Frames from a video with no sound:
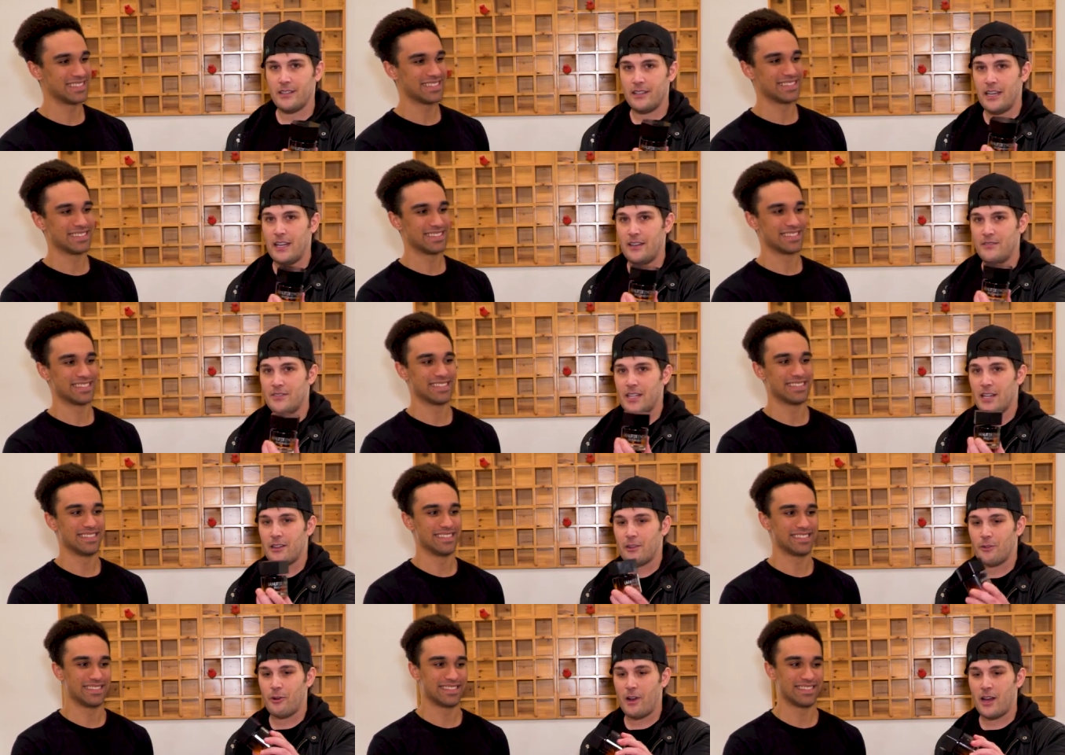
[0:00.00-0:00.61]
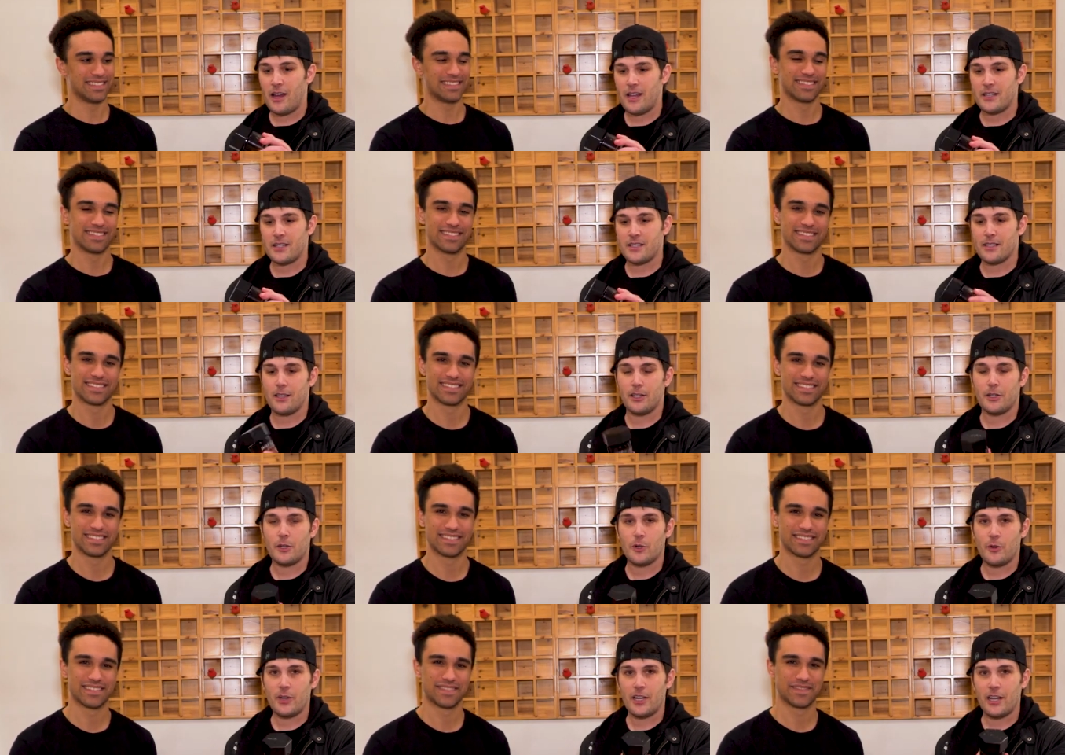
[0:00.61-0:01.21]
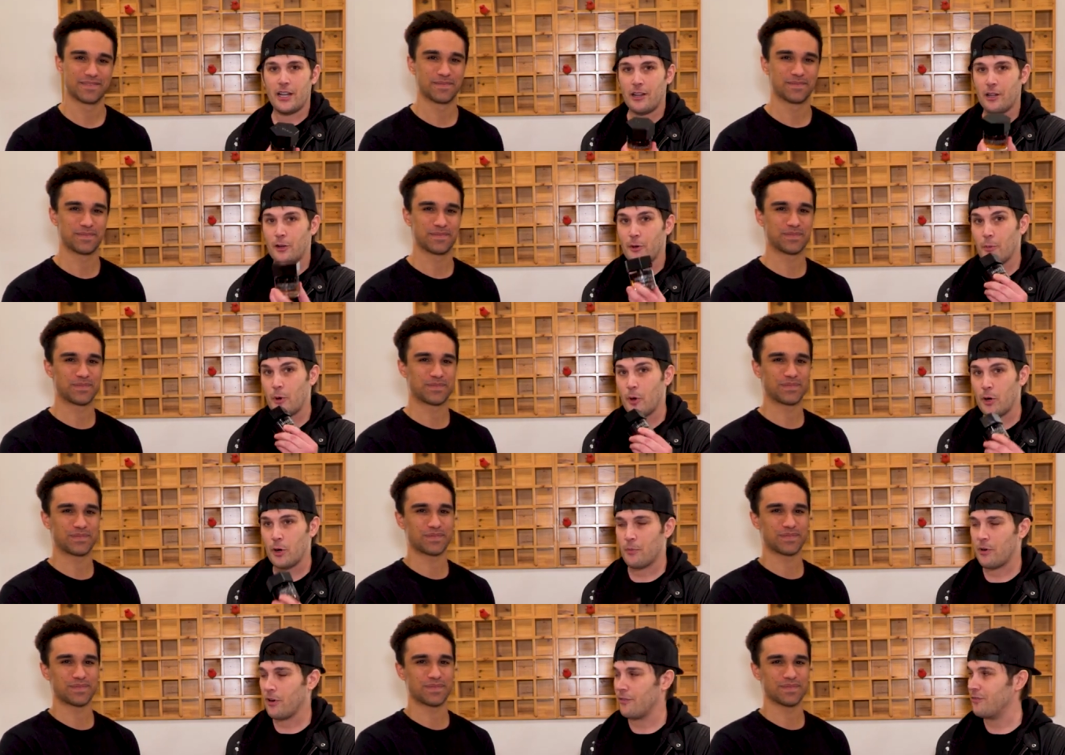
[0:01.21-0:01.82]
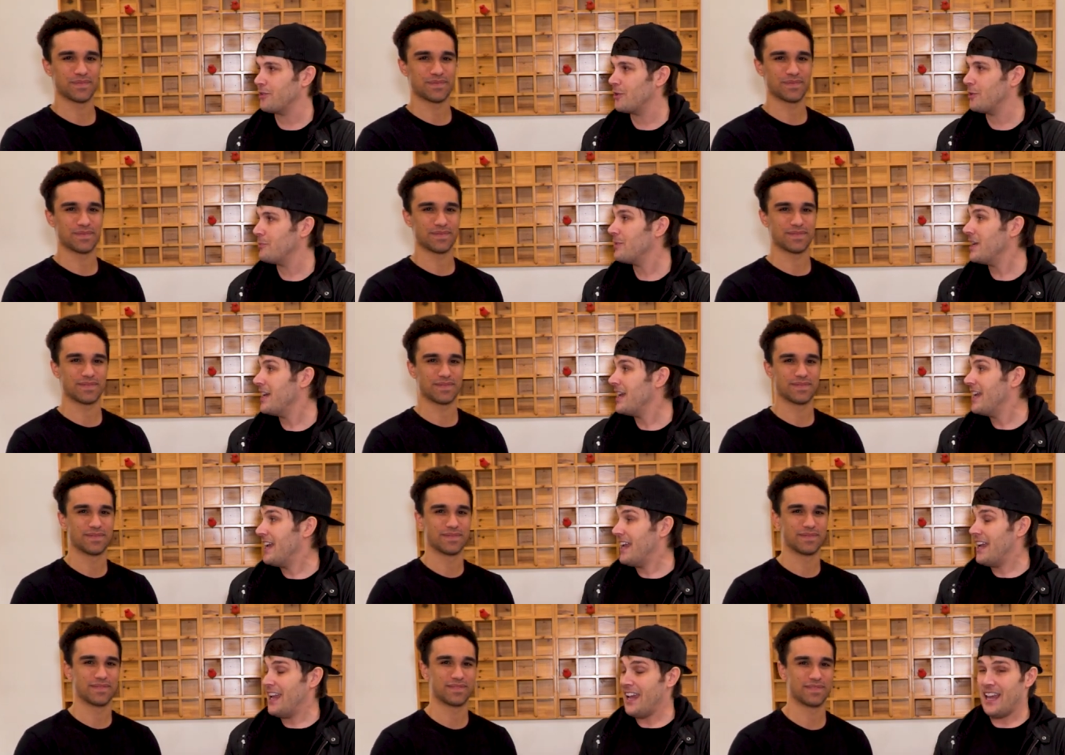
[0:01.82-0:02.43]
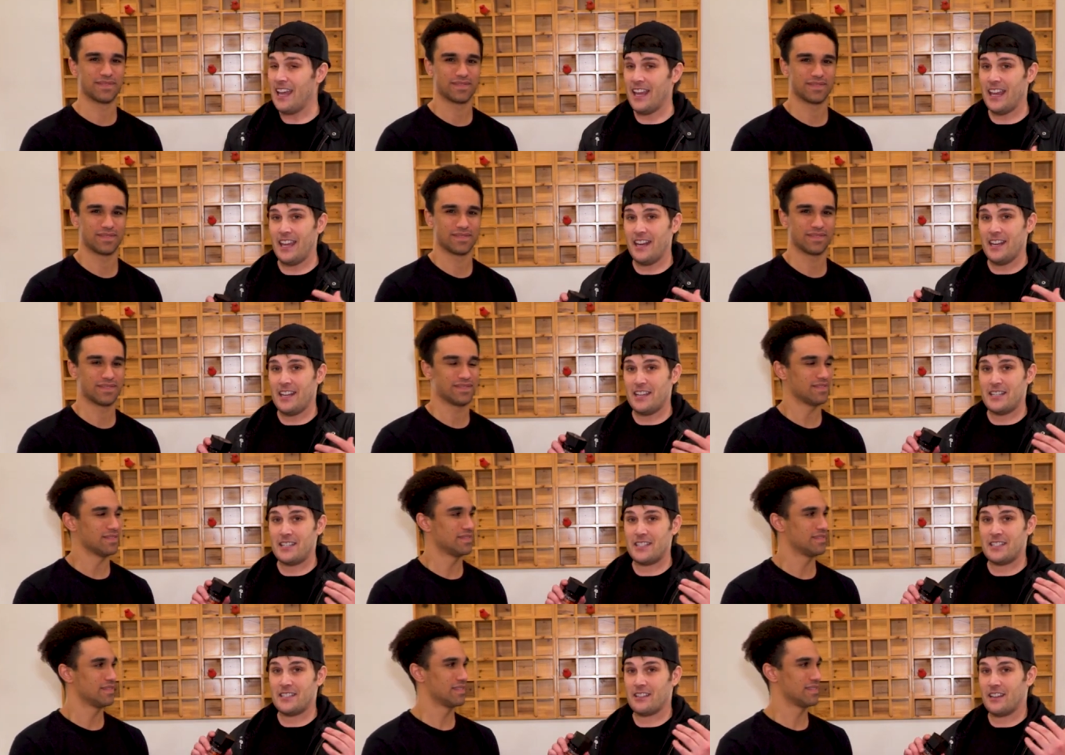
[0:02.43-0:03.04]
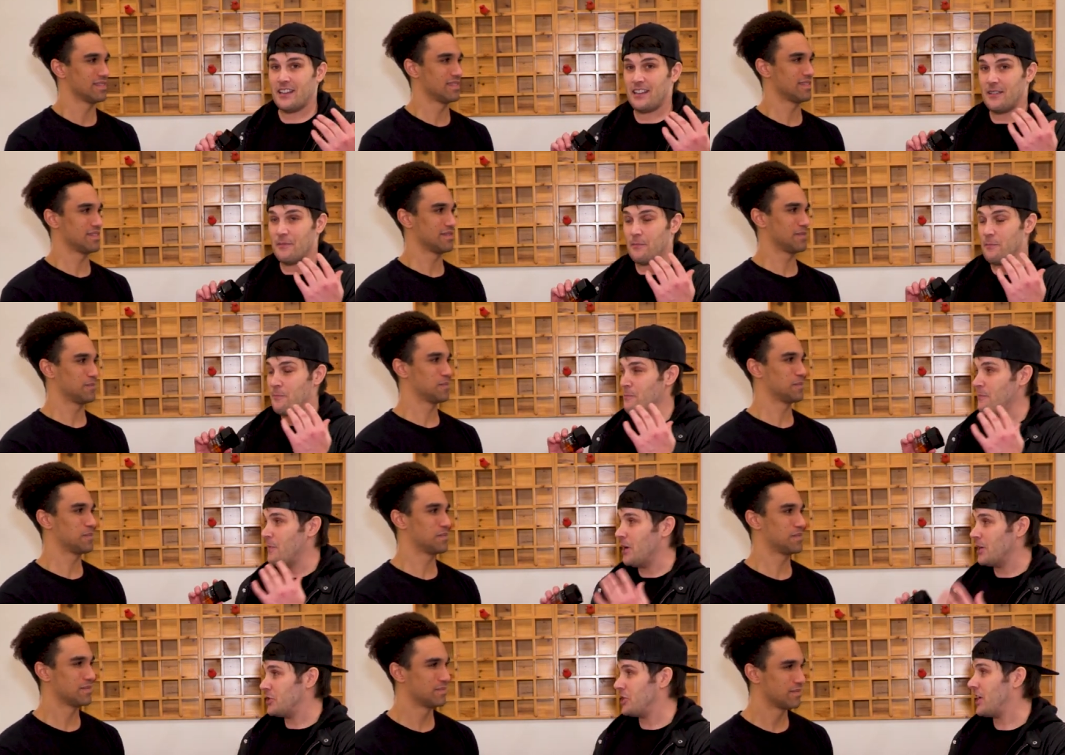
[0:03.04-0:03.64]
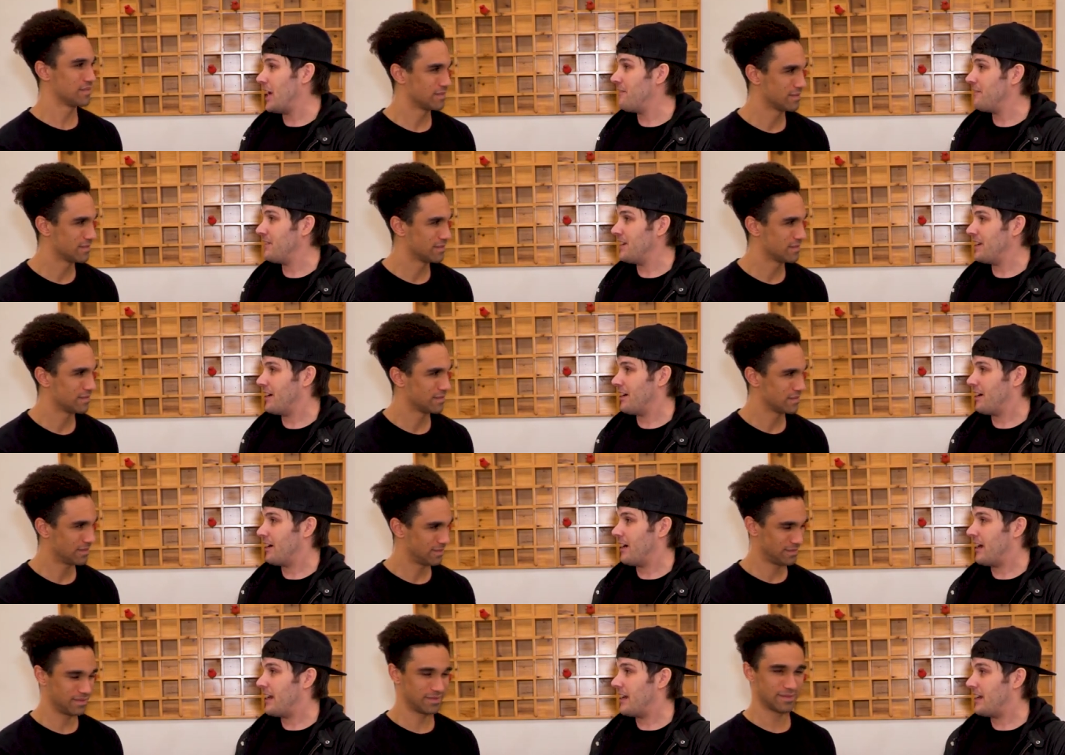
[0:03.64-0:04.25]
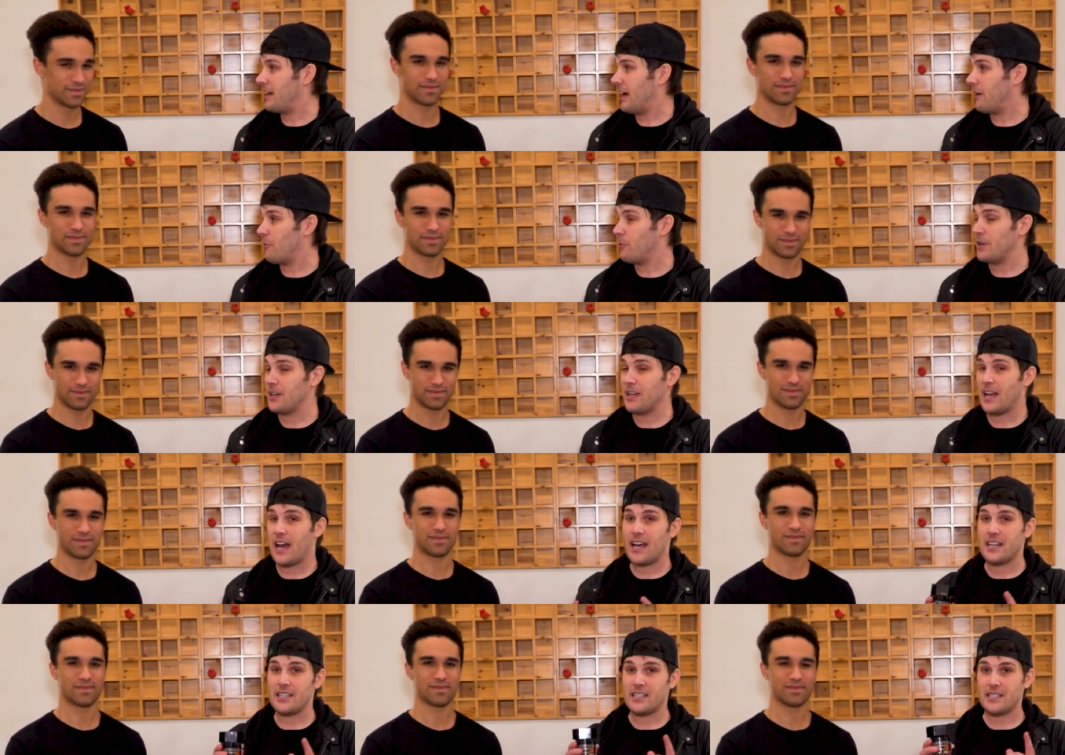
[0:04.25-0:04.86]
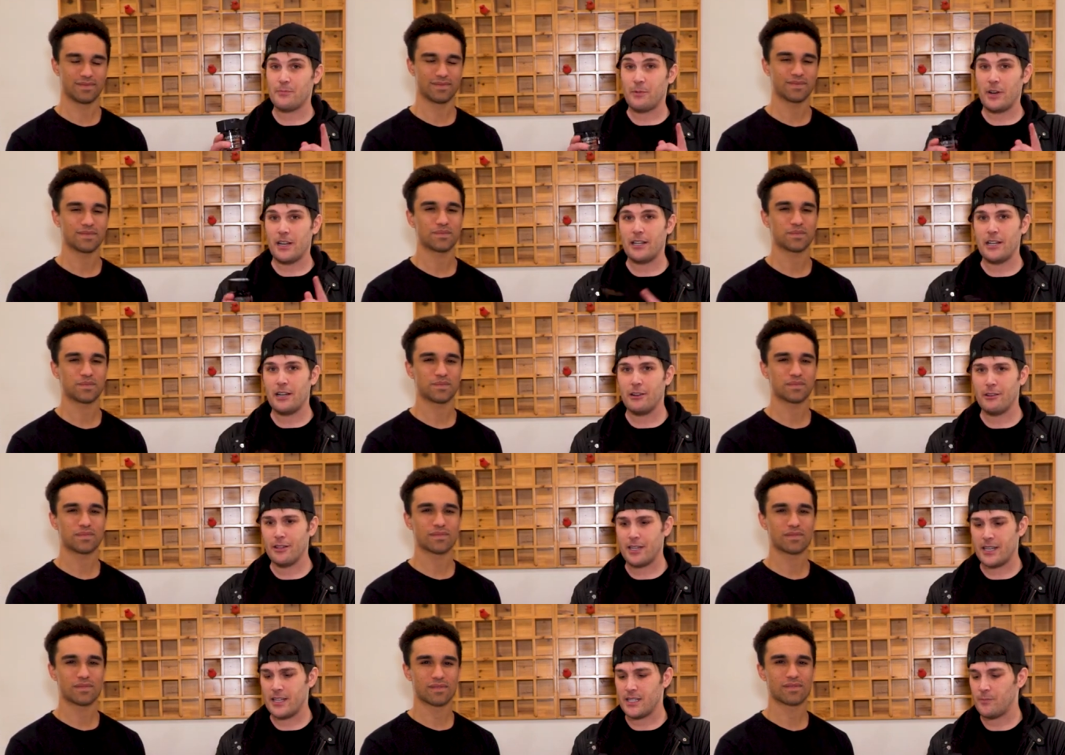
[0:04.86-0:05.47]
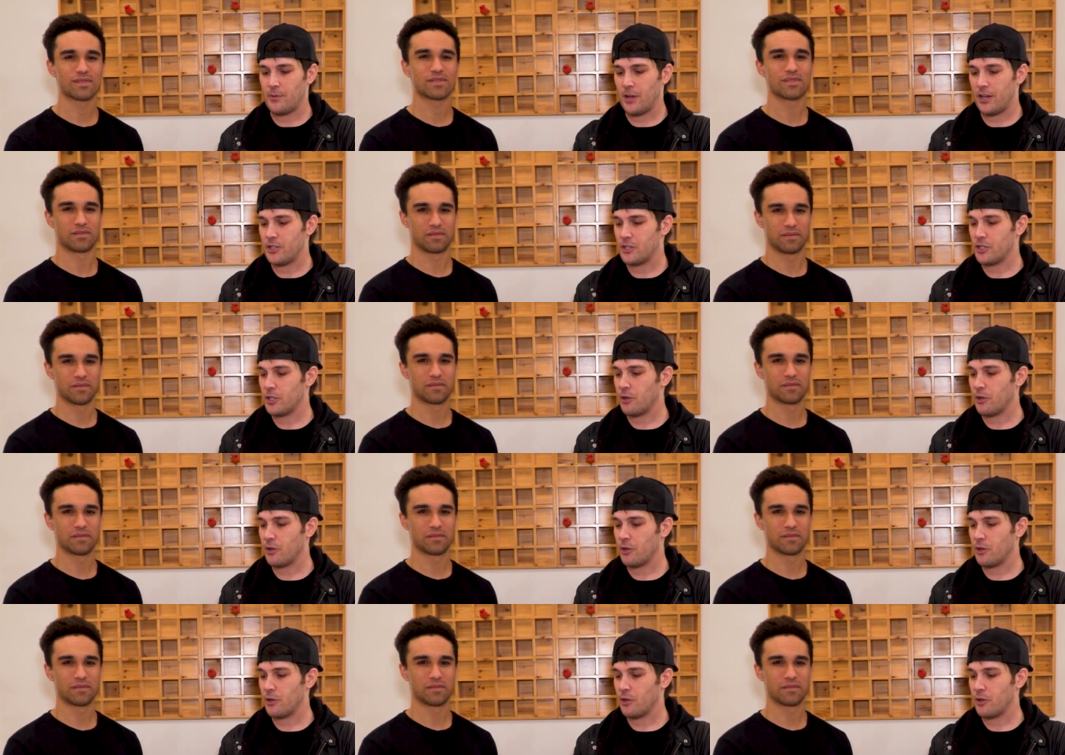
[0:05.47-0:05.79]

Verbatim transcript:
Speaker 1: Yves Saint Laurent's La Nuit de l'Homme Eau de Parfum, it is much heavier and I would not spray nearly as much.